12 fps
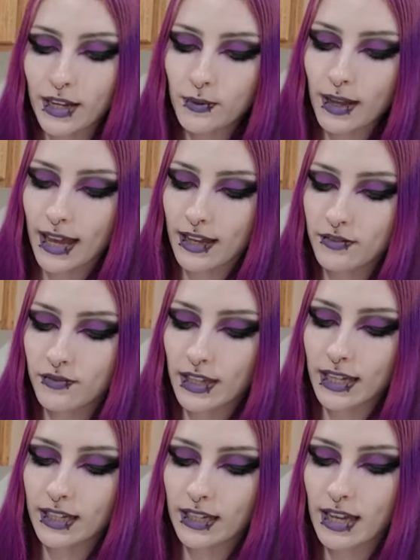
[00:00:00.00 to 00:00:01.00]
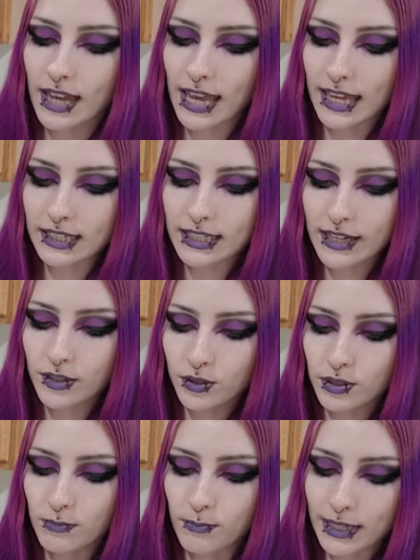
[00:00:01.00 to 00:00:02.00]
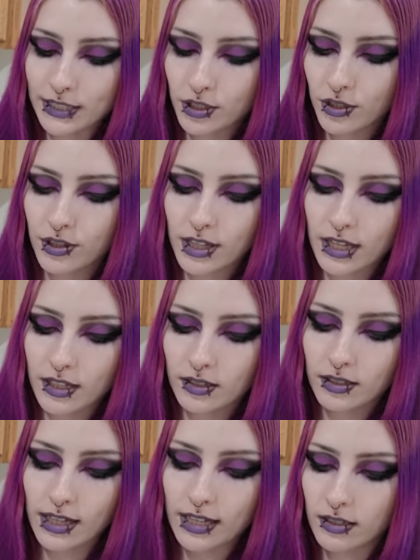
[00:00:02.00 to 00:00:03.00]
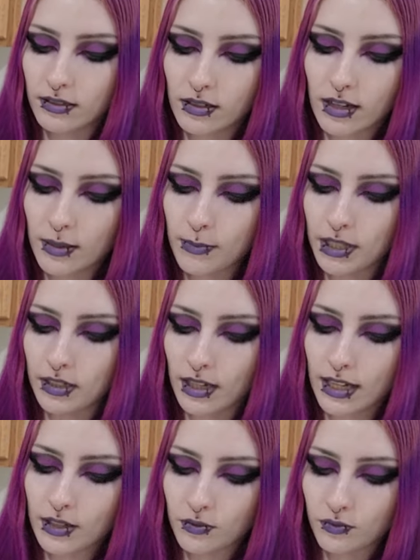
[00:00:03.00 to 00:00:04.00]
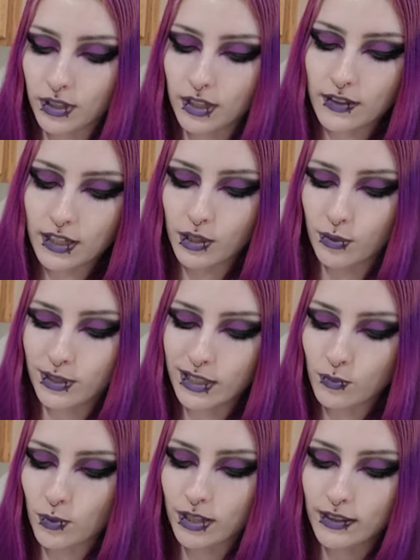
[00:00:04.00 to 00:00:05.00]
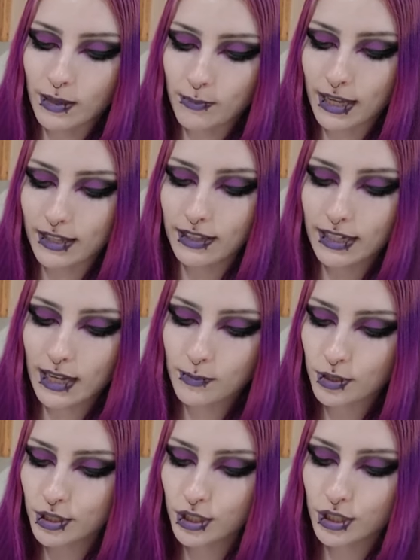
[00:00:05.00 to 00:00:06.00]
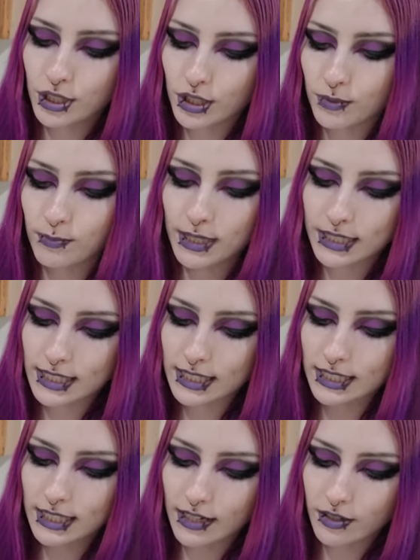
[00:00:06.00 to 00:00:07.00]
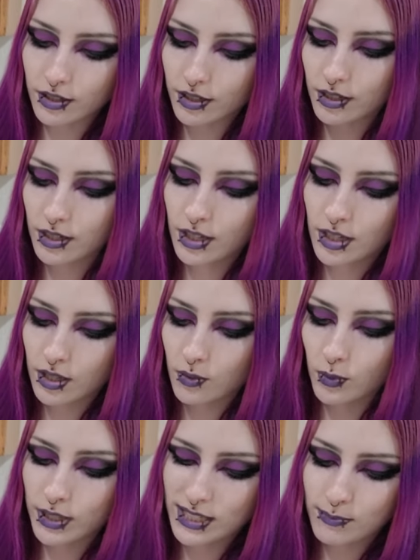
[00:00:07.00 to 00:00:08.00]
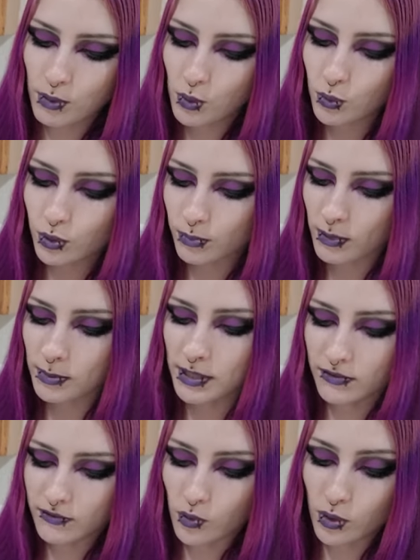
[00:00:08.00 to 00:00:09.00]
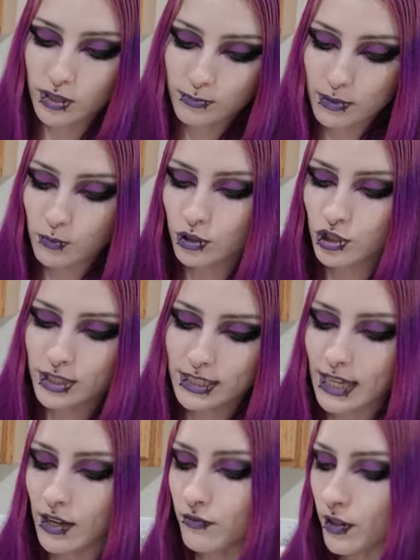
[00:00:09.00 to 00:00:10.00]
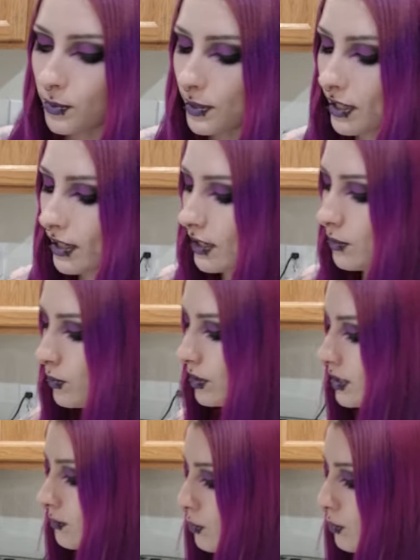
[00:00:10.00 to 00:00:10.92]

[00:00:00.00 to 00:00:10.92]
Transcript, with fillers: I don't have like a handheld mixer thing, and I mean, I don't really think you need one that badly. I'm just gonna mix this together with a spoon or maybe a fork, but we'll just see how far we can get it with a